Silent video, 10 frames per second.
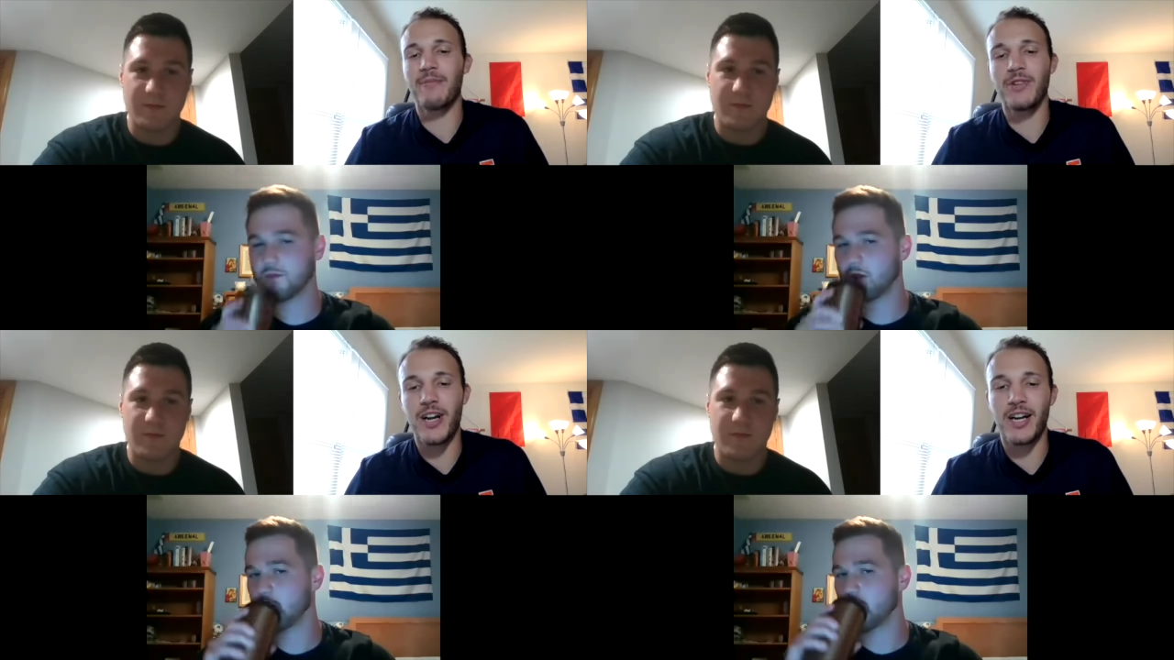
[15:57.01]

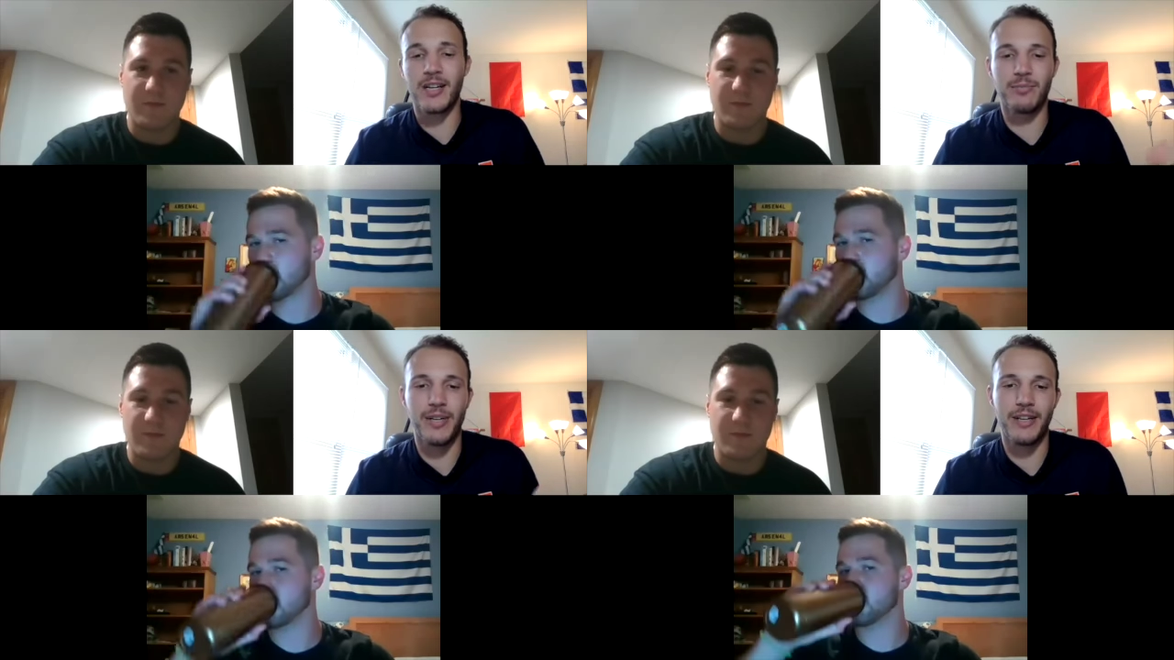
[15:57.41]
Speaker 1: They're not going
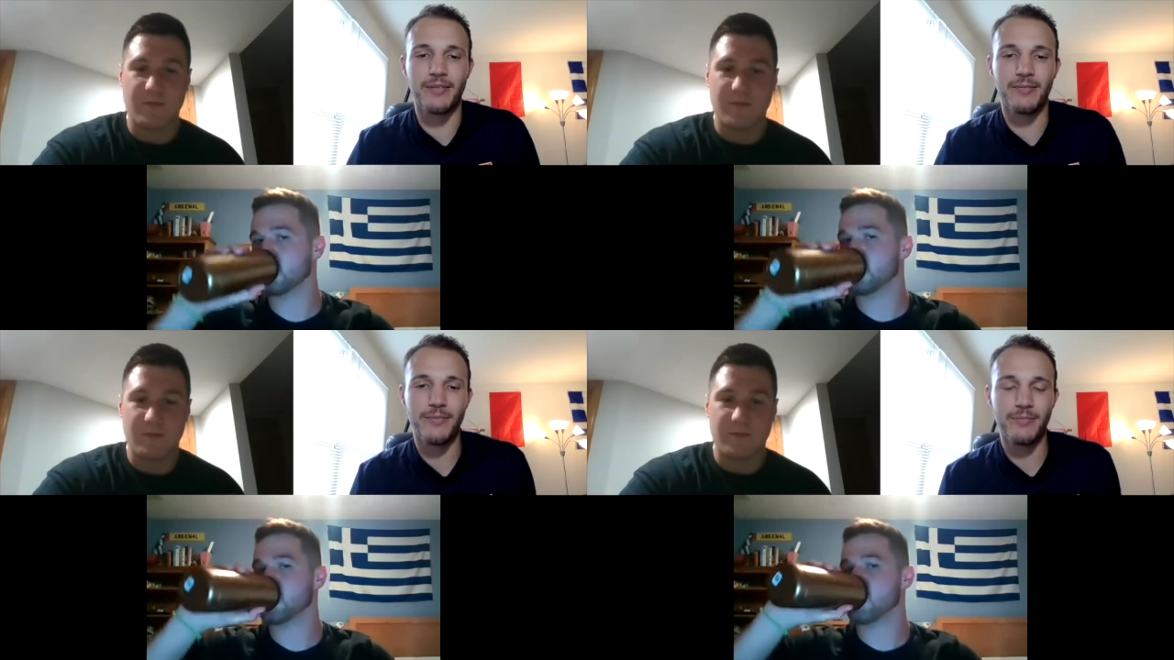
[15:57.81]
to play,
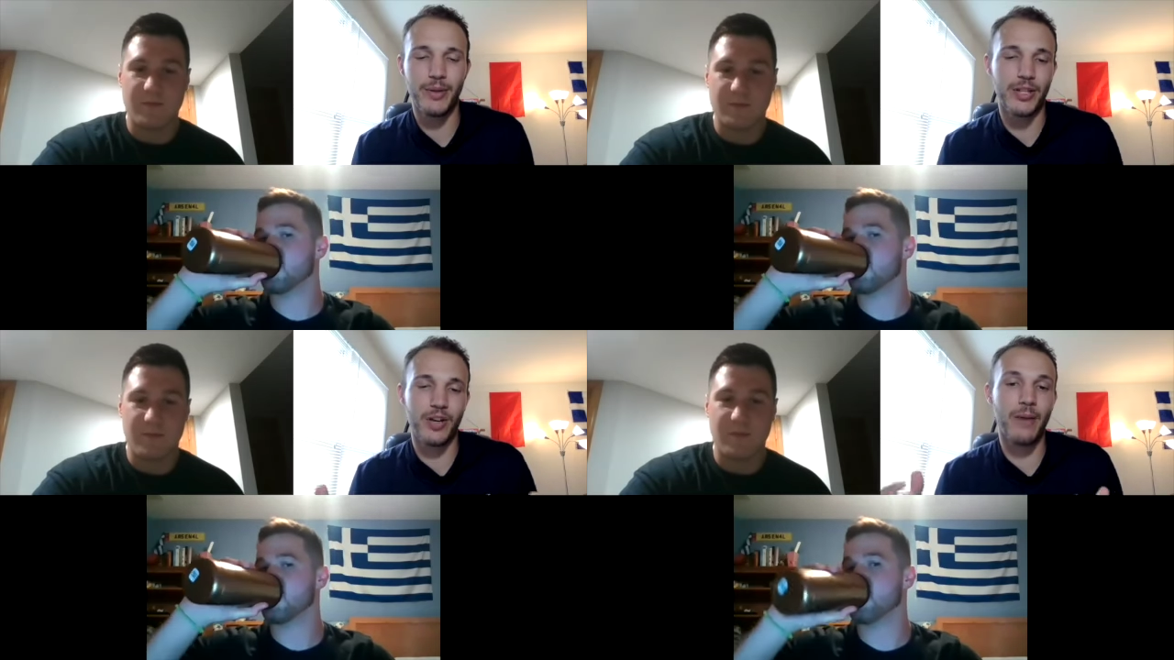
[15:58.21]

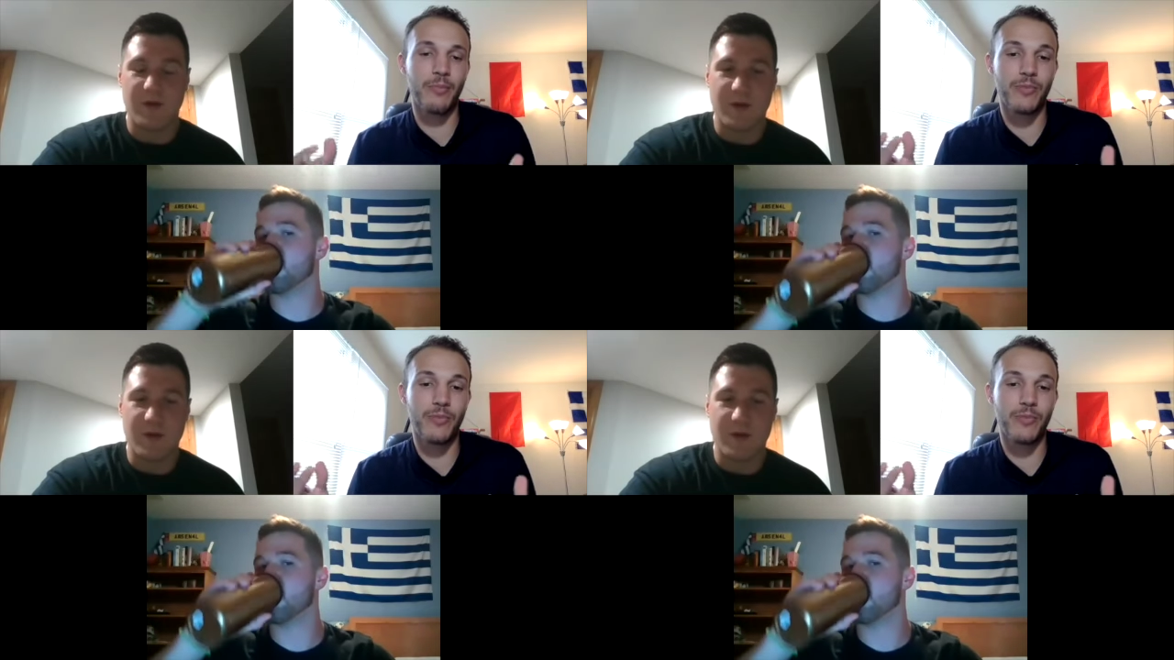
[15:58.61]
but they're hmm. up.